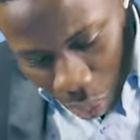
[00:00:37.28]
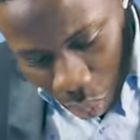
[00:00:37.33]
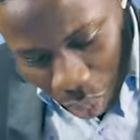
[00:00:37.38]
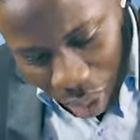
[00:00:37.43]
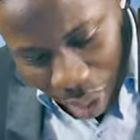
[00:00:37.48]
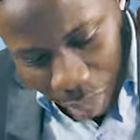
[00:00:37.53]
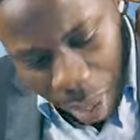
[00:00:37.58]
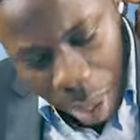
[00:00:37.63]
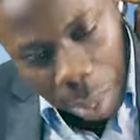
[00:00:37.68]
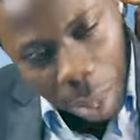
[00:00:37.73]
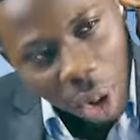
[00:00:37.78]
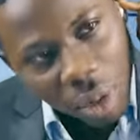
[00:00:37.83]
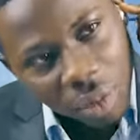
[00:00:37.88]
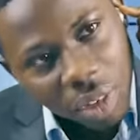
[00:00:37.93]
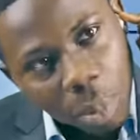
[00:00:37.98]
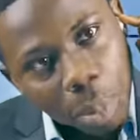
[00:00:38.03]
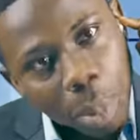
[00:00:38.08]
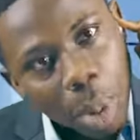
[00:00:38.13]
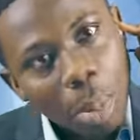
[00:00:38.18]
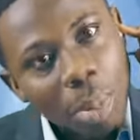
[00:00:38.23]
with a member of
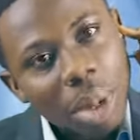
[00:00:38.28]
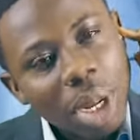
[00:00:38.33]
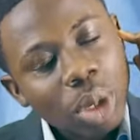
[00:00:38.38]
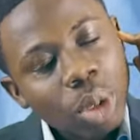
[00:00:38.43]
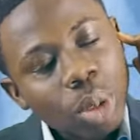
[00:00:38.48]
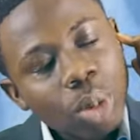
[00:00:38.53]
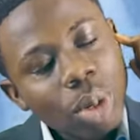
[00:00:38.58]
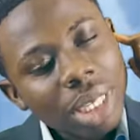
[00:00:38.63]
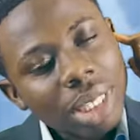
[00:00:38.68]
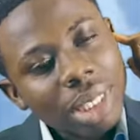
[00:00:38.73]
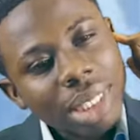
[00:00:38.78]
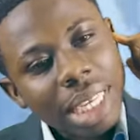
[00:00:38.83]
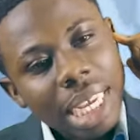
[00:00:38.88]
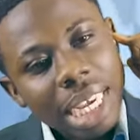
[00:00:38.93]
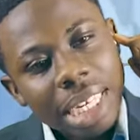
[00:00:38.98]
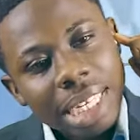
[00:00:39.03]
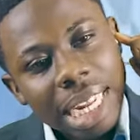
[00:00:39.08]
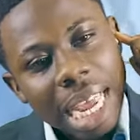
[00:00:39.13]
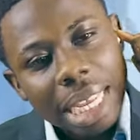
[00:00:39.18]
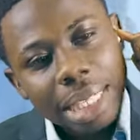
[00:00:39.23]
the public who is
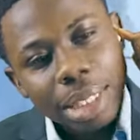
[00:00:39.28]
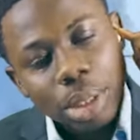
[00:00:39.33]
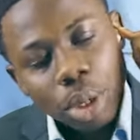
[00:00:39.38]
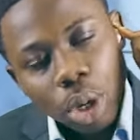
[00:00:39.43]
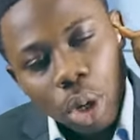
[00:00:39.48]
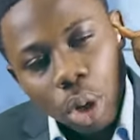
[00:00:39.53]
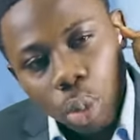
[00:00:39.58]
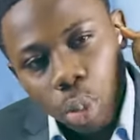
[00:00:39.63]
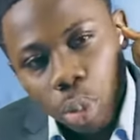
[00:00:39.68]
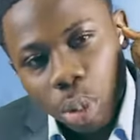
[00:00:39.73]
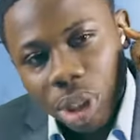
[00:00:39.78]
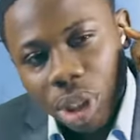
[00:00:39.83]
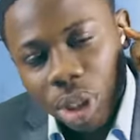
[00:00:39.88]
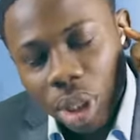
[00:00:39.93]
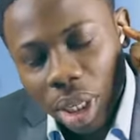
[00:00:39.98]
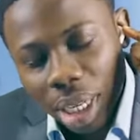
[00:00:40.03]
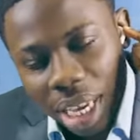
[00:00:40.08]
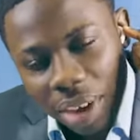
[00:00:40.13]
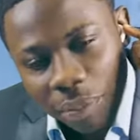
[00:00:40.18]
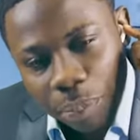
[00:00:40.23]
saying that we
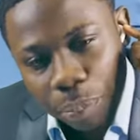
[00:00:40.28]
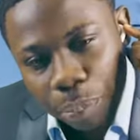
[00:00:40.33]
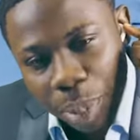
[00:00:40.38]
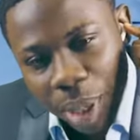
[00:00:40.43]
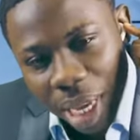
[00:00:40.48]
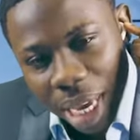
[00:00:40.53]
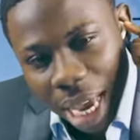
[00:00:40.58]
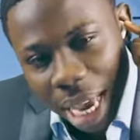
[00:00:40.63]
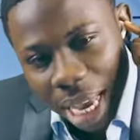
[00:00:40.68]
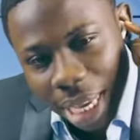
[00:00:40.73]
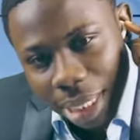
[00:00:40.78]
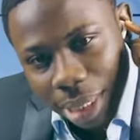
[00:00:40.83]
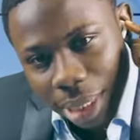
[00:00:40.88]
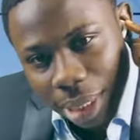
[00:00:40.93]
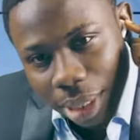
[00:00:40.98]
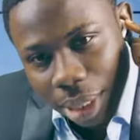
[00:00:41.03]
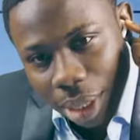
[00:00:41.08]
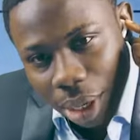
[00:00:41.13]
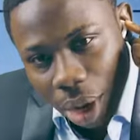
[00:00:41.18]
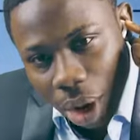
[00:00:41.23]
should give
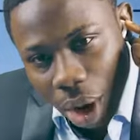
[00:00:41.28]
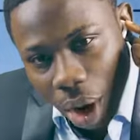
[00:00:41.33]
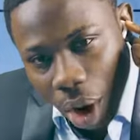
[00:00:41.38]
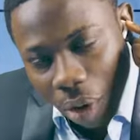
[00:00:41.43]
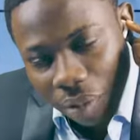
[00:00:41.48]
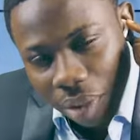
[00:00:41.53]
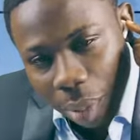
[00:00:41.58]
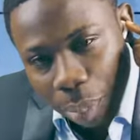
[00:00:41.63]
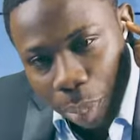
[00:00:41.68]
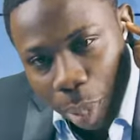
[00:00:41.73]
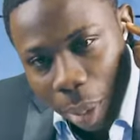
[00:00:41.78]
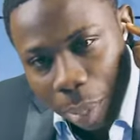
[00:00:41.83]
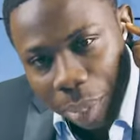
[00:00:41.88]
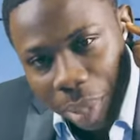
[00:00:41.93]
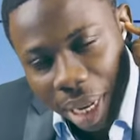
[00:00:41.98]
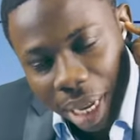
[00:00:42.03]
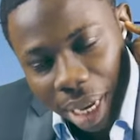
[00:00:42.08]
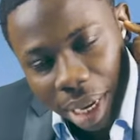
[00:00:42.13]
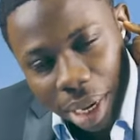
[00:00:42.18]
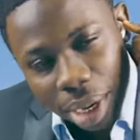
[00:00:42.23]
peers of the
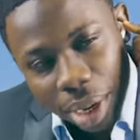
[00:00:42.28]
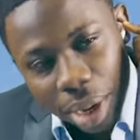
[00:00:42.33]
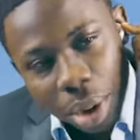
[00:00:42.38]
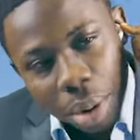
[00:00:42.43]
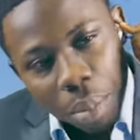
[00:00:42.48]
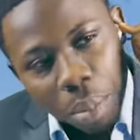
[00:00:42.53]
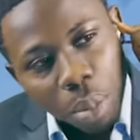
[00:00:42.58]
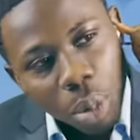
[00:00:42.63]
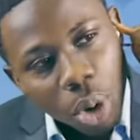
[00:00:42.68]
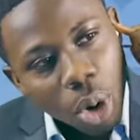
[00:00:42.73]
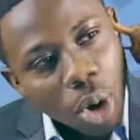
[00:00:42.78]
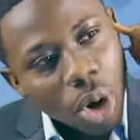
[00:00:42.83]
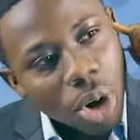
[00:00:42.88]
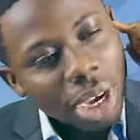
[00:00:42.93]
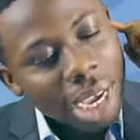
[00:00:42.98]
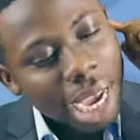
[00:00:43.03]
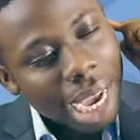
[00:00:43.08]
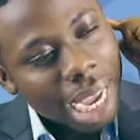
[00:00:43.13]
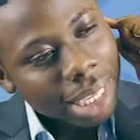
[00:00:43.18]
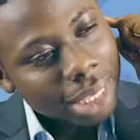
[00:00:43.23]
public more
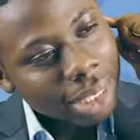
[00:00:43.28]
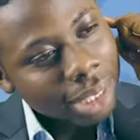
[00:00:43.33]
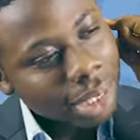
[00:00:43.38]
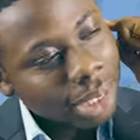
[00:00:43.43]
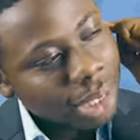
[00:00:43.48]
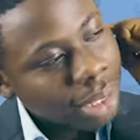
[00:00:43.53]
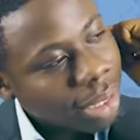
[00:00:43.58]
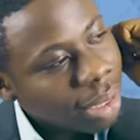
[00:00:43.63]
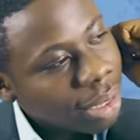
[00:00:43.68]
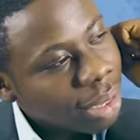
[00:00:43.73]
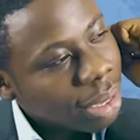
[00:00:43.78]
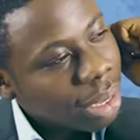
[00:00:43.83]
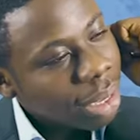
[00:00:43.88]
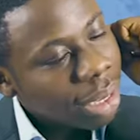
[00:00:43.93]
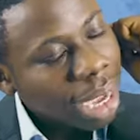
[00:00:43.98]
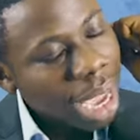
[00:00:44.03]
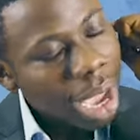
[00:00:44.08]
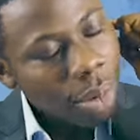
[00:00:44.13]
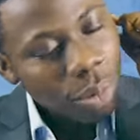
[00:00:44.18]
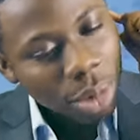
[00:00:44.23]
guns.
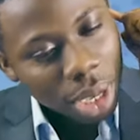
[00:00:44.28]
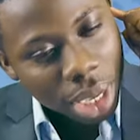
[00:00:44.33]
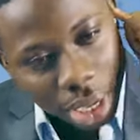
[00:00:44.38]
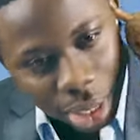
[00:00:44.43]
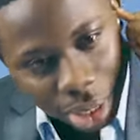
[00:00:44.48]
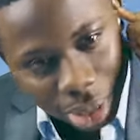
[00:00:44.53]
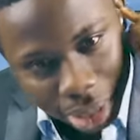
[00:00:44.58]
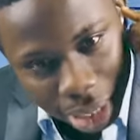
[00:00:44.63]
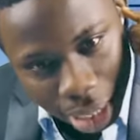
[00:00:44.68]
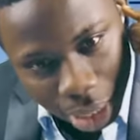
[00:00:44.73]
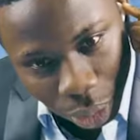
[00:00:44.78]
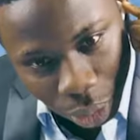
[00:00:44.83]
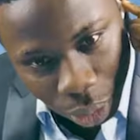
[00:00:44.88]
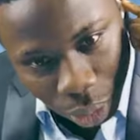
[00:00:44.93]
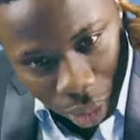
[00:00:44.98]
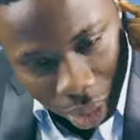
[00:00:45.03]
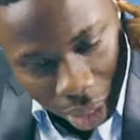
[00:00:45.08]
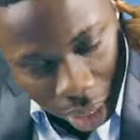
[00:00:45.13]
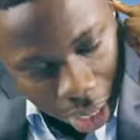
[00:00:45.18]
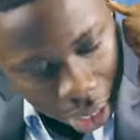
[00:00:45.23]
Can we take you to
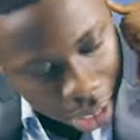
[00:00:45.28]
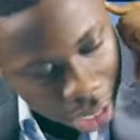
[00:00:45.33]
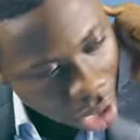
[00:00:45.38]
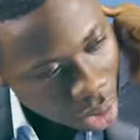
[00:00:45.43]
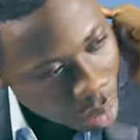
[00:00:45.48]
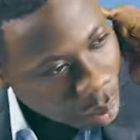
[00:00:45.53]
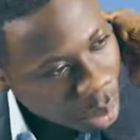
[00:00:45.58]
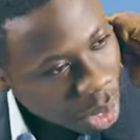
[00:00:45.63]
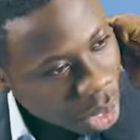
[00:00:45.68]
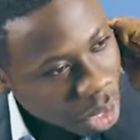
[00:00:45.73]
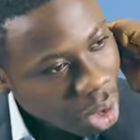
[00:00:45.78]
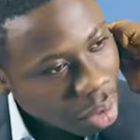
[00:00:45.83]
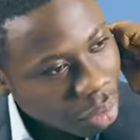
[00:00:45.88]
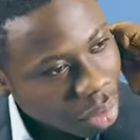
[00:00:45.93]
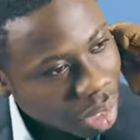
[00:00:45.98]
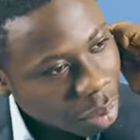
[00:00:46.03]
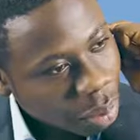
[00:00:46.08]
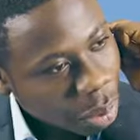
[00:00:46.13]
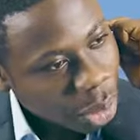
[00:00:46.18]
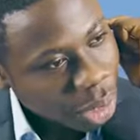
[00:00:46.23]
the Caribbean
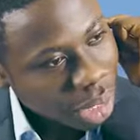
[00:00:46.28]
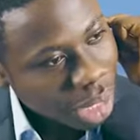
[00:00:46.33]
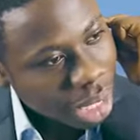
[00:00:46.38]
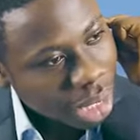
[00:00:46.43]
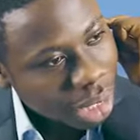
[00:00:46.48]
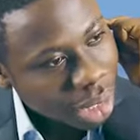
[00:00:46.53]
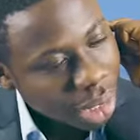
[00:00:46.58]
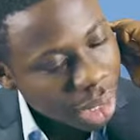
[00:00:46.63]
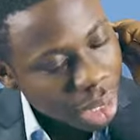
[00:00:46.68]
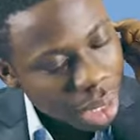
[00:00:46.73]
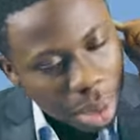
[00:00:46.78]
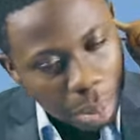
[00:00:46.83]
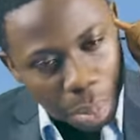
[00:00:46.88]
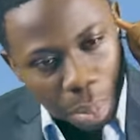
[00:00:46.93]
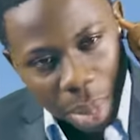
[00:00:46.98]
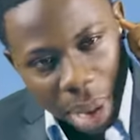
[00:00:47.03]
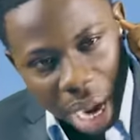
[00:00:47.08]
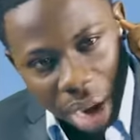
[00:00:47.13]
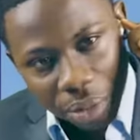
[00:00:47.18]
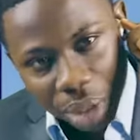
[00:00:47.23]
correspondent,
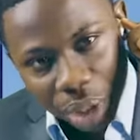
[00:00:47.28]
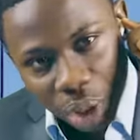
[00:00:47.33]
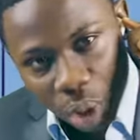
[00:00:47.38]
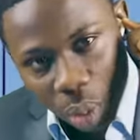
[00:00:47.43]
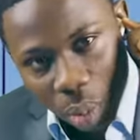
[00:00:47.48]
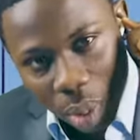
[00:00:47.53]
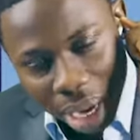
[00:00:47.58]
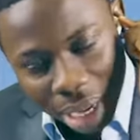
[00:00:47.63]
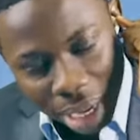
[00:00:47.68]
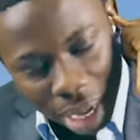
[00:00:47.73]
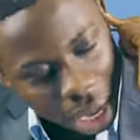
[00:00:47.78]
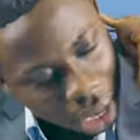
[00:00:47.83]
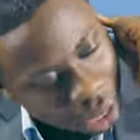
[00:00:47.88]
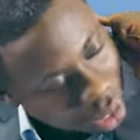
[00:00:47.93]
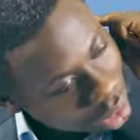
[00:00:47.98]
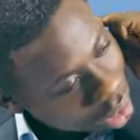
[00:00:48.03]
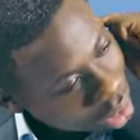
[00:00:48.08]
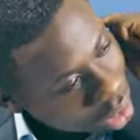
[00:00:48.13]
Mary Joanna?